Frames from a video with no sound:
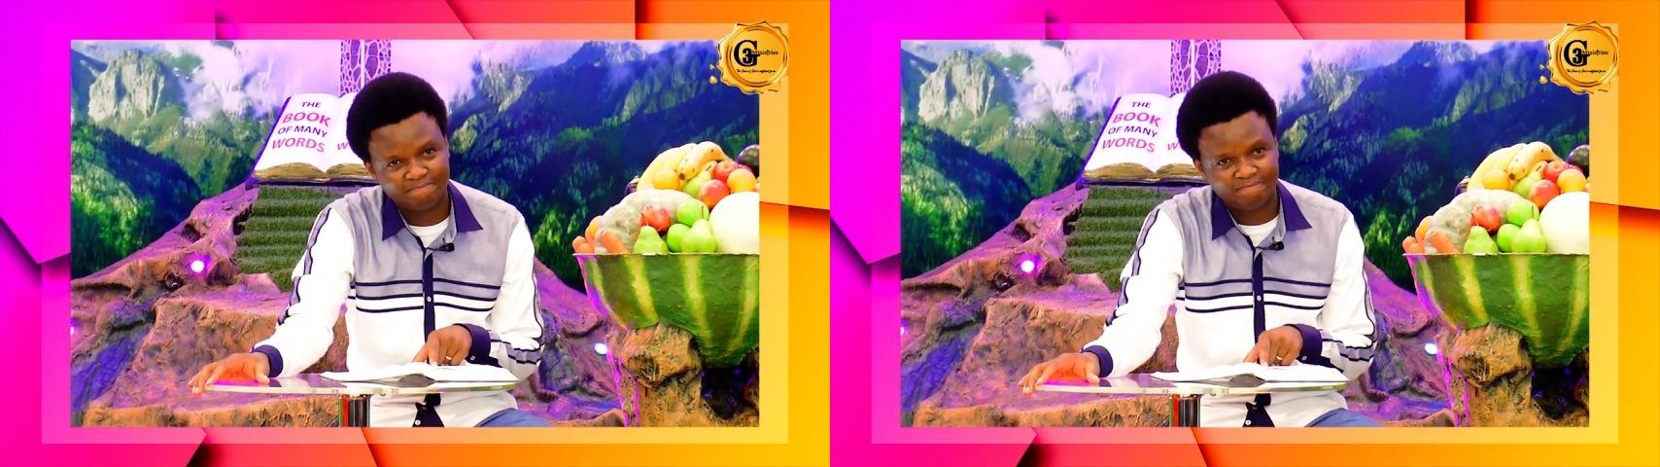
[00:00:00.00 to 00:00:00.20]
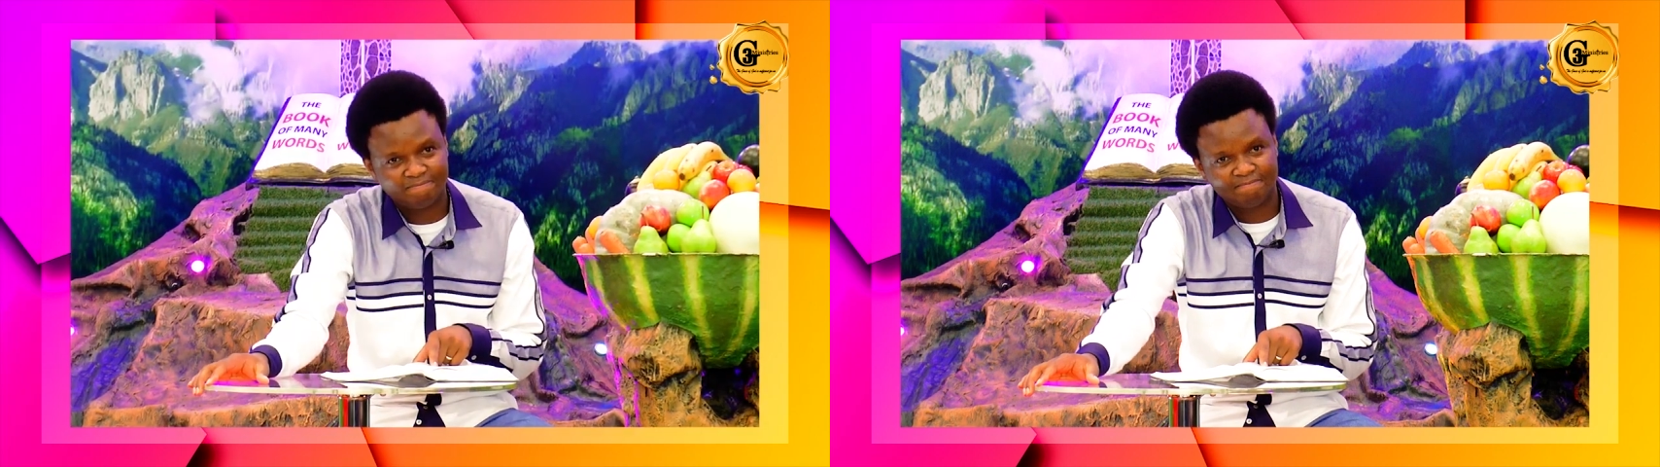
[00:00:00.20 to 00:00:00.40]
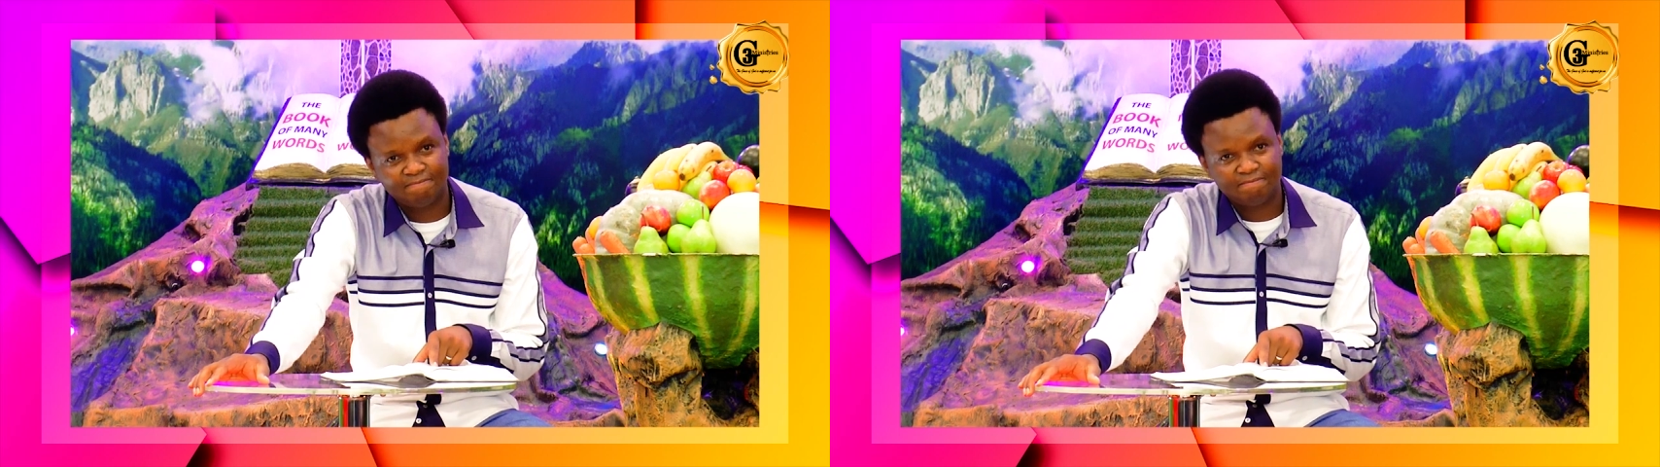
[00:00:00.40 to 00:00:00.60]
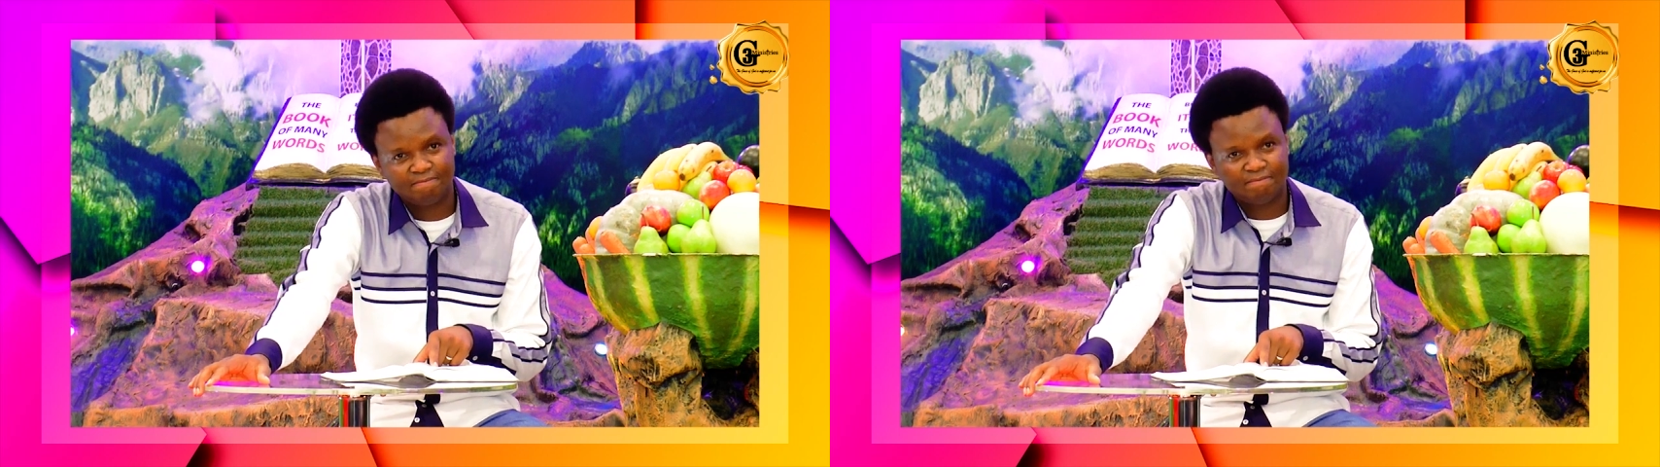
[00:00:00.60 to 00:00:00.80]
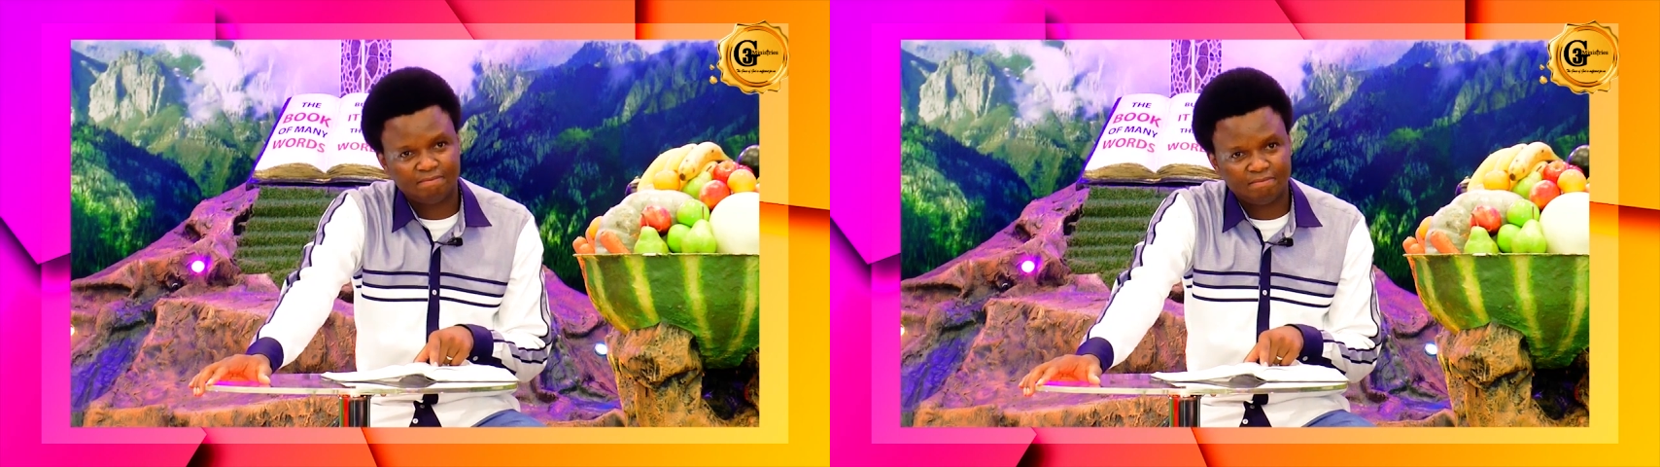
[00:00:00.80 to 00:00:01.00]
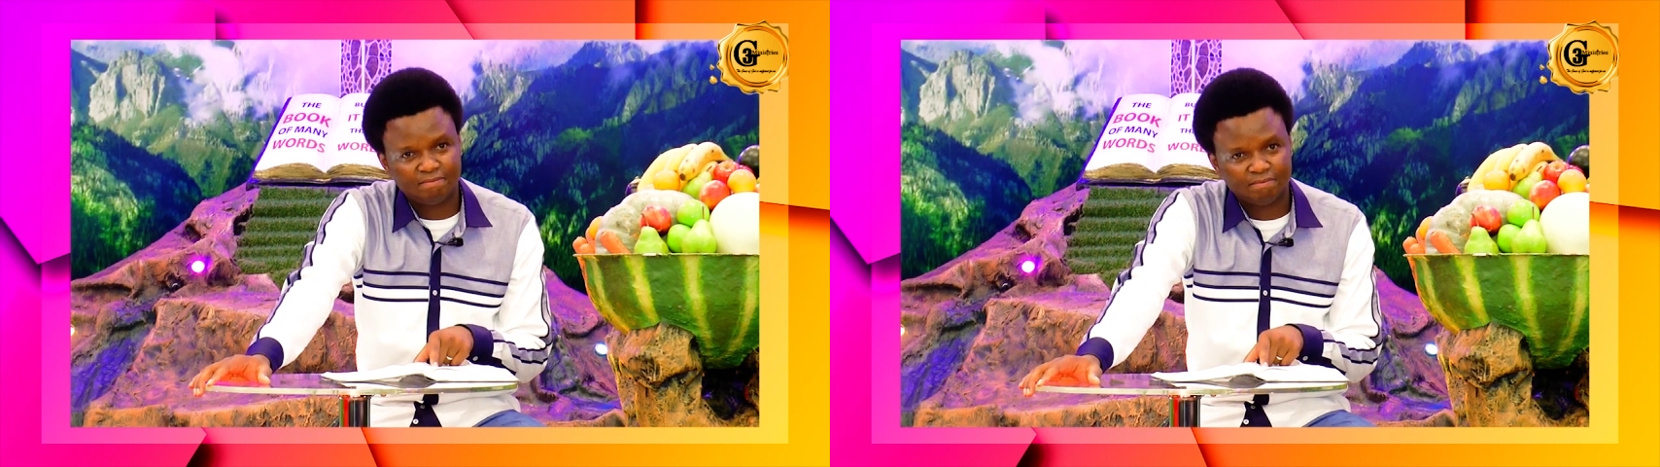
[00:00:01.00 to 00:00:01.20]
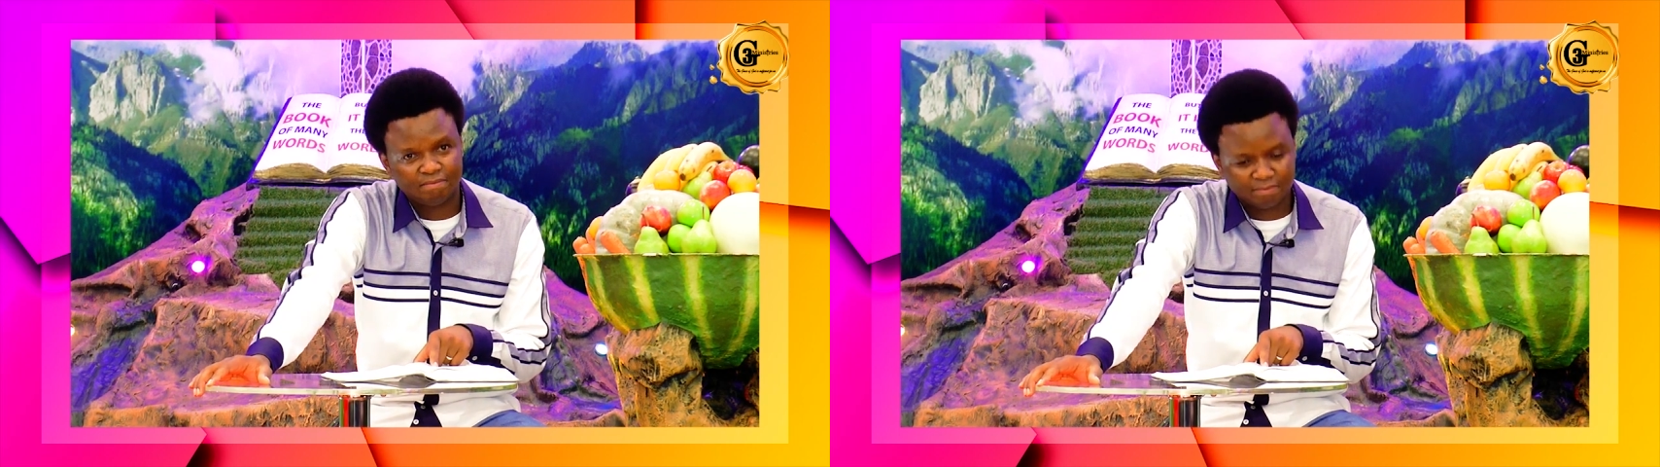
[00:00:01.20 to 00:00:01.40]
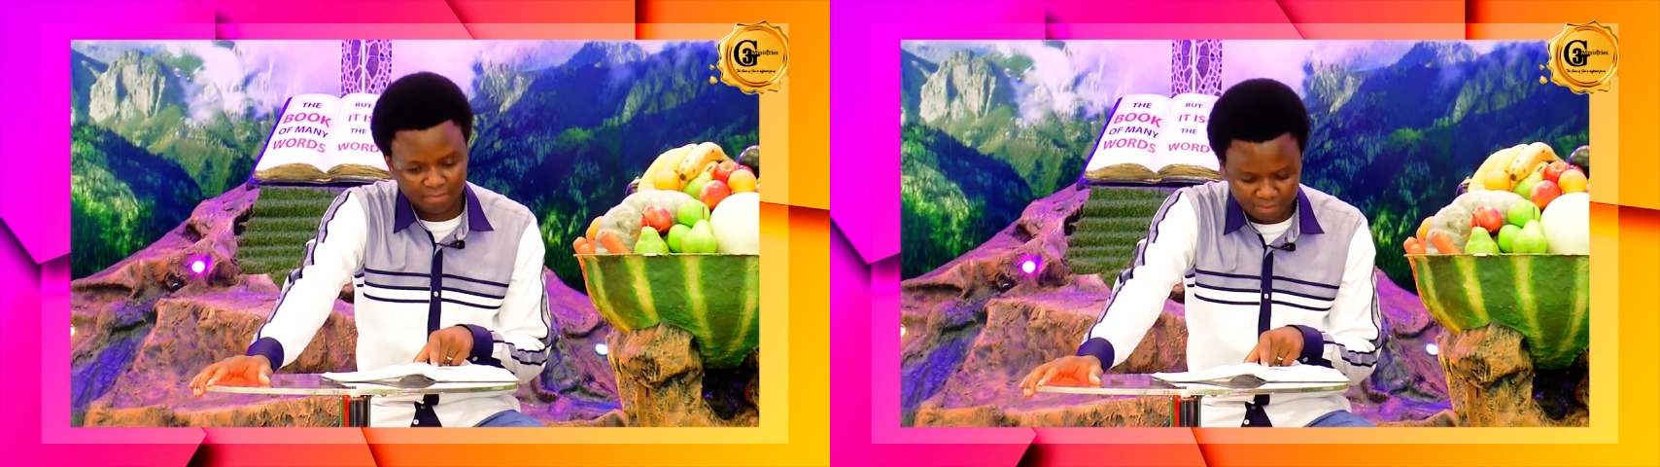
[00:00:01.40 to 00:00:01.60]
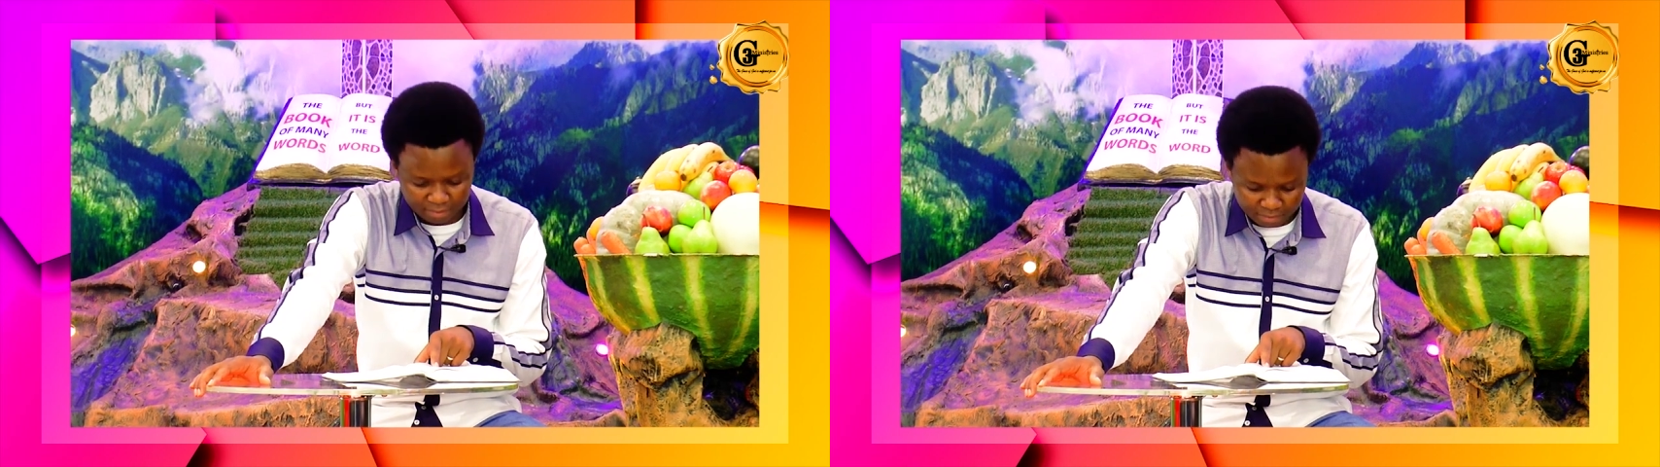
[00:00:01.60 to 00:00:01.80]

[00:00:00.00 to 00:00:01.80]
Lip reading: Nobody speaks.